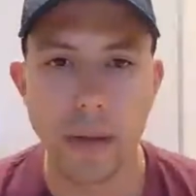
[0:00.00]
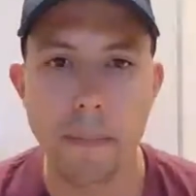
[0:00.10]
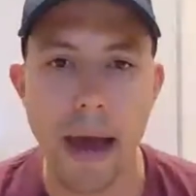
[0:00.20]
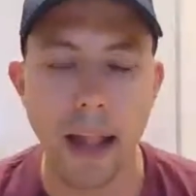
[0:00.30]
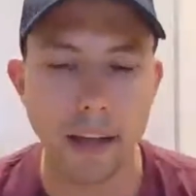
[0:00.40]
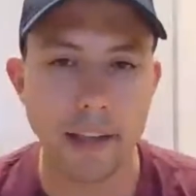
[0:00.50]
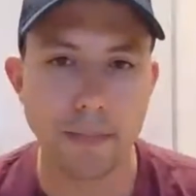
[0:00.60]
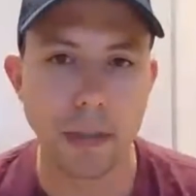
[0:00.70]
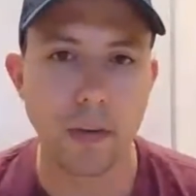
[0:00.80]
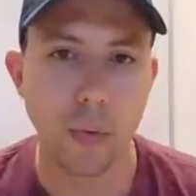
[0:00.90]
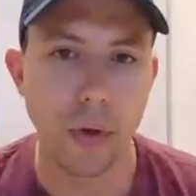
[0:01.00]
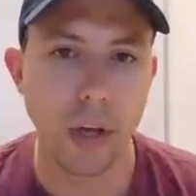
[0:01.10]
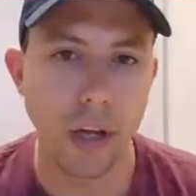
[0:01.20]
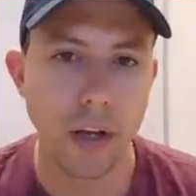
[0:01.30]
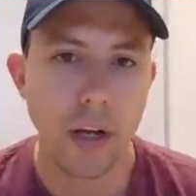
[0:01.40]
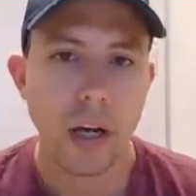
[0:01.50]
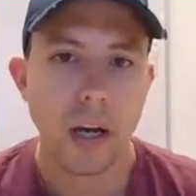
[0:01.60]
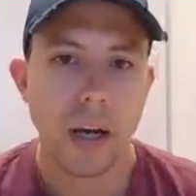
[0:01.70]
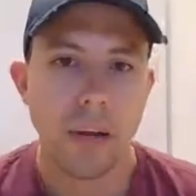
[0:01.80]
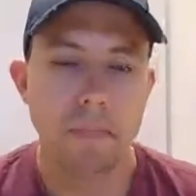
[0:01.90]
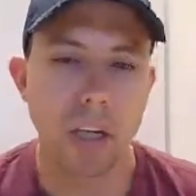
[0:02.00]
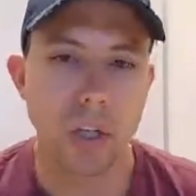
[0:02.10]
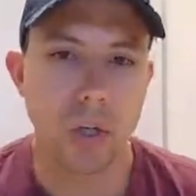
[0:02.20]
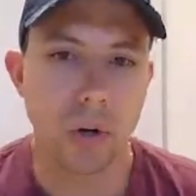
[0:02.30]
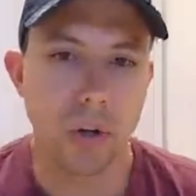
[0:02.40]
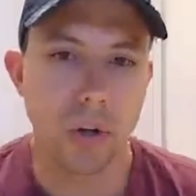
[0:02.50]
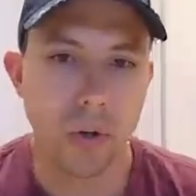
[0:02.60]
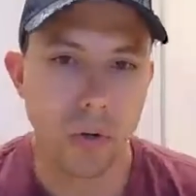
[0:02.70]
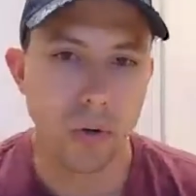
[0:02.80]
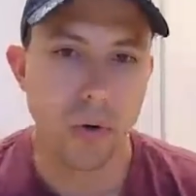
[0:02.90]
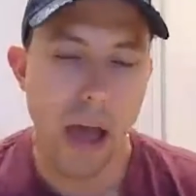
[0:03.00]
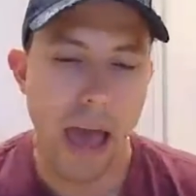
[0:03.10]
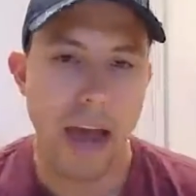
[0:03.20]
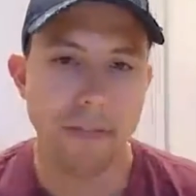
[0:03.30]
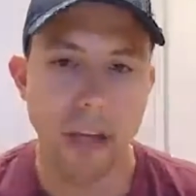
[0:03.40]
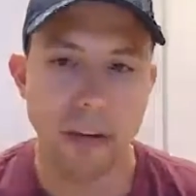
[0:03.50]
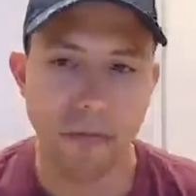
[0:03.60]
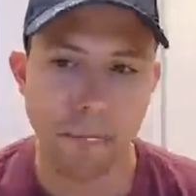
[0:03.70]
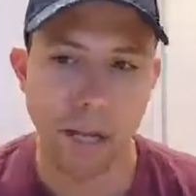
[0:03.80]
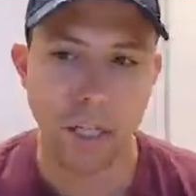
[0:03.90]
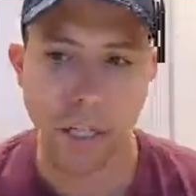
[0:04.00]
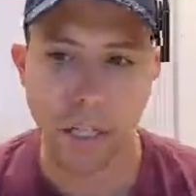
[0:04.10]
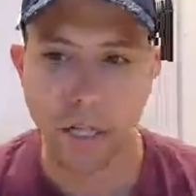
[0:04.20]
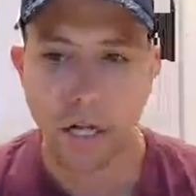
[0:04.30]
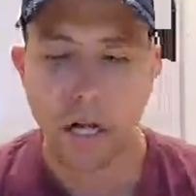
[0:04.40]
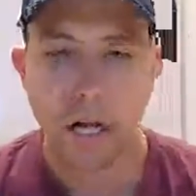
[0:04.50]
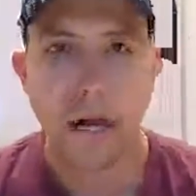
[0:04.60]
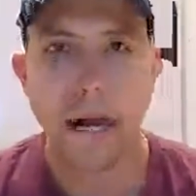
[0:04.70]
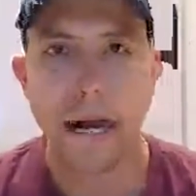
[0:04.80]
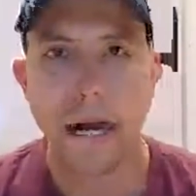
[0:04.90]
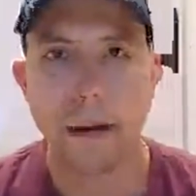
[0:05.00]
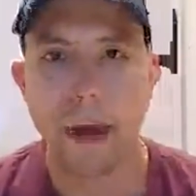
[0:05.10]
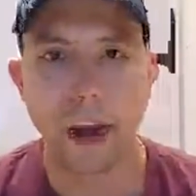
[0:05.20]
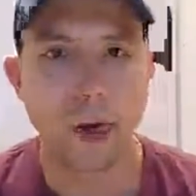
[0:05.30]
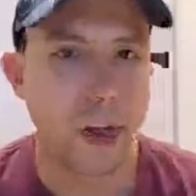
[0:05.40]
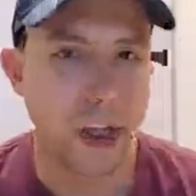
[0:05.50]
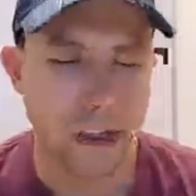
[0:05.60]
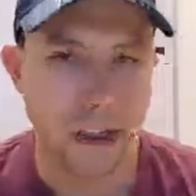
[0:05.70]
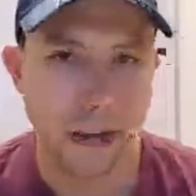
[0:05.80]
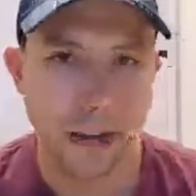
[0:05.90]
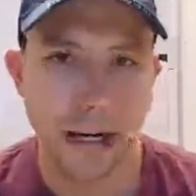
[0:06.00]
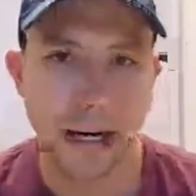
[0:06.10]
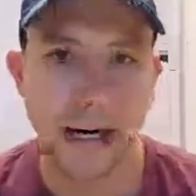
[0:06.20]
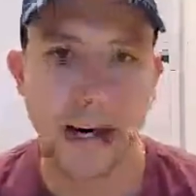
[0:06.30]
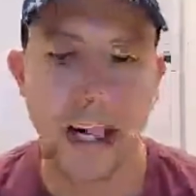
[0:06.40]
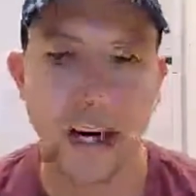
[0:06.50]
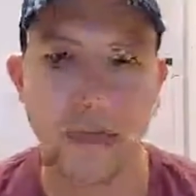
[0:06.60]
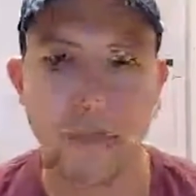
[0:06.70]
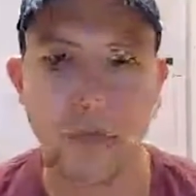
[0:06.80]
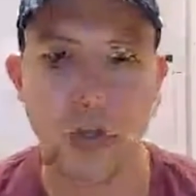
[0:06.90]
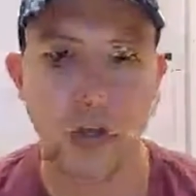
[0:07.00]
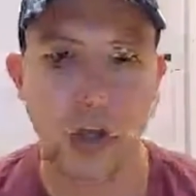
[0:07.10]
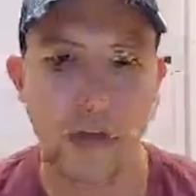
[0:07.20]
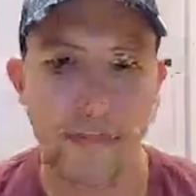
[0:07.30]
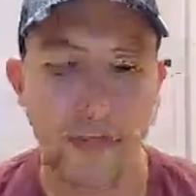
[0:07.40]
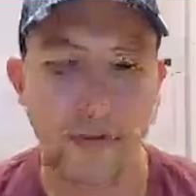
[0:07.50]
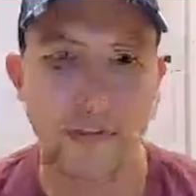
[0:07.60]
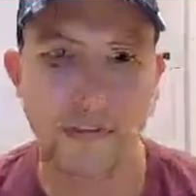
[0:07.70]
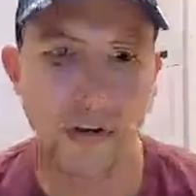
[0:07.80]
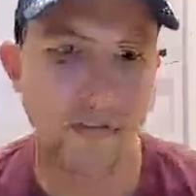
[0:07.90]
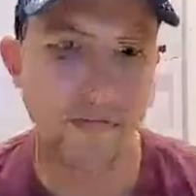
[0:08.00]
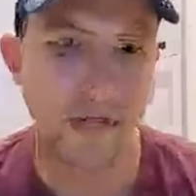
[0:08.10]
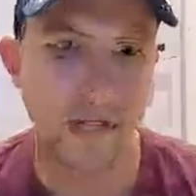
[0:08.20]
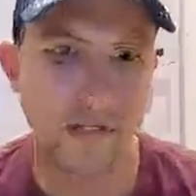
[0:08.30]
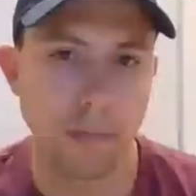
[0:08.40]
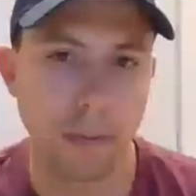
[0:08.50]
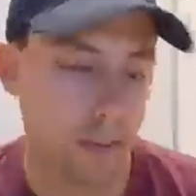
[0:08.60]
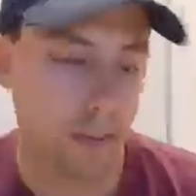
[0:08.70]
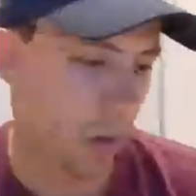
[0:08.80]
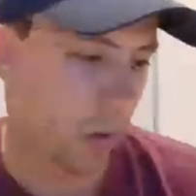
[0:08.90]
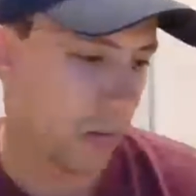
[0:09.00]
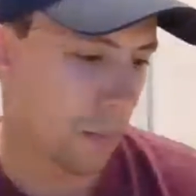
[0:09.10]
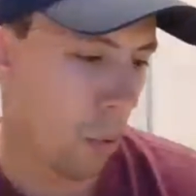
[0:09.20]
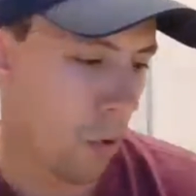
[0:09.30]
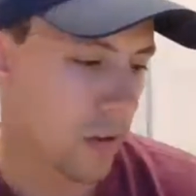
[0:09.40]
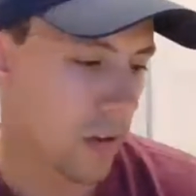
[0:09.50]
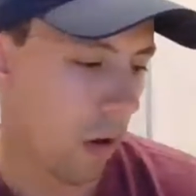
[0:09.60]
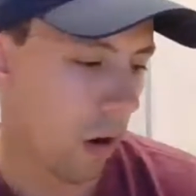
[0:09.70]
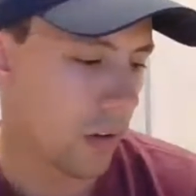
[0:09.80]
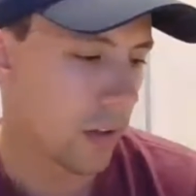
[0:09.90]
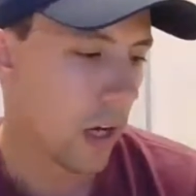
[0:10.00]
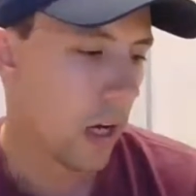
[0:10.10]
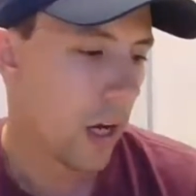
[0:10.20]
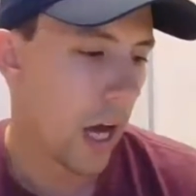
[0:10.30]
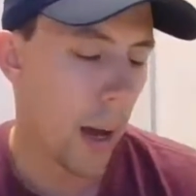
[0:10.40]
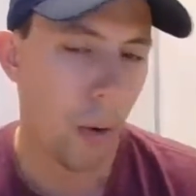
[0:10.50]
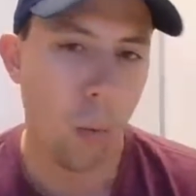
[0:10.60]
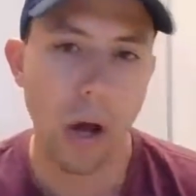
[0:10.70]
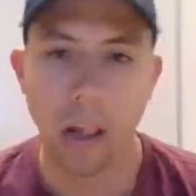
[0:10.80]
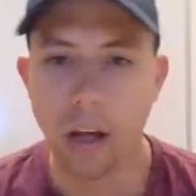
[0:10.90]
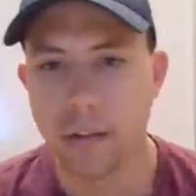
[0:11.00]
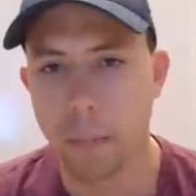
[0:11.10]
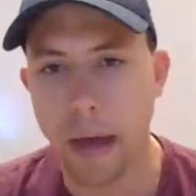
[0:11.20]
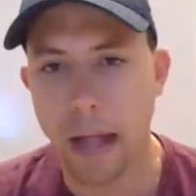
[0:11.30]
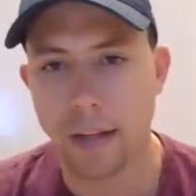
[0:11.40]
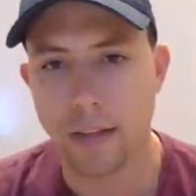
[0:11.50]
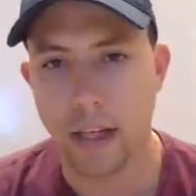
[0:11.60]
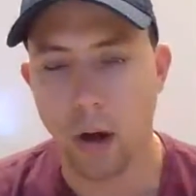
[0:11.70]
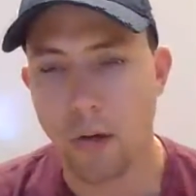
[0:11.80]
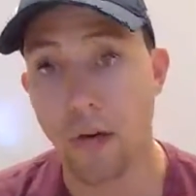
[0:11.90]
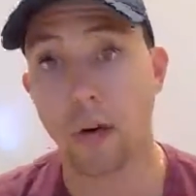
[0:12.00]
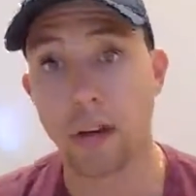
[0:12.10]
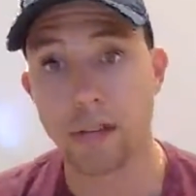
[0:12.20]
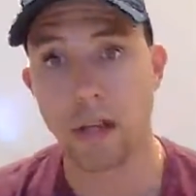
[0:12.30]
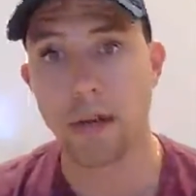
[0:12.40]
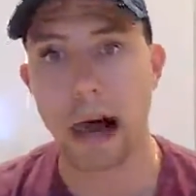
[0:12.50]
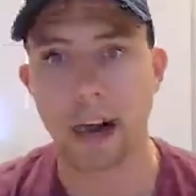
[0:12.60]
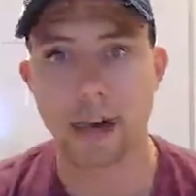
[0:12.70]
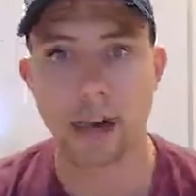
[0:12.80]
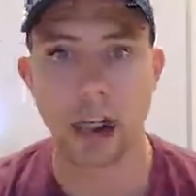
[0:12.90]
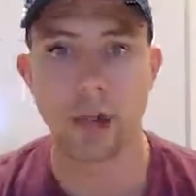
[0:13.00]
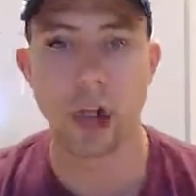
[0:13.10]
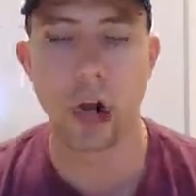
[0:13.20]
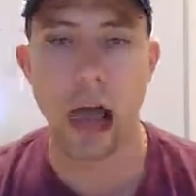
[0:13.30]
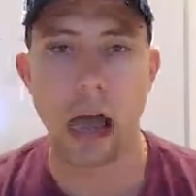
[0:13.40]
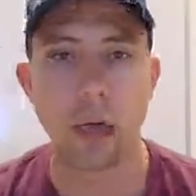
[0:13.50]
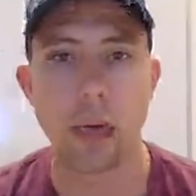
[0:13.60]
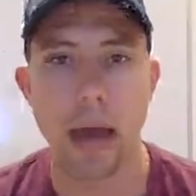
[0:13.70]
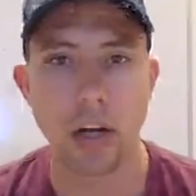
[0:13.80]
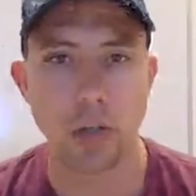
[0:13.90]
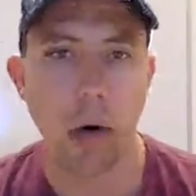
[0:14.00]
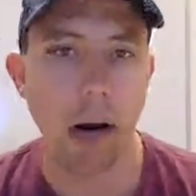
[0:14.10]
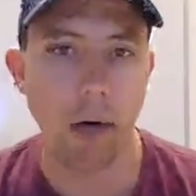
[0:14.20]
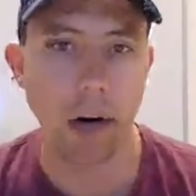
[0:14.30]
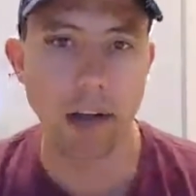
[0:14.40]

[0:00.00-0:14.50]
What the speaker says: the balance between making sure you have the information that you need and that you deserve, because you've been such loyal supporters of ours, while also balancing our focus and balancing, how do we manage priorities?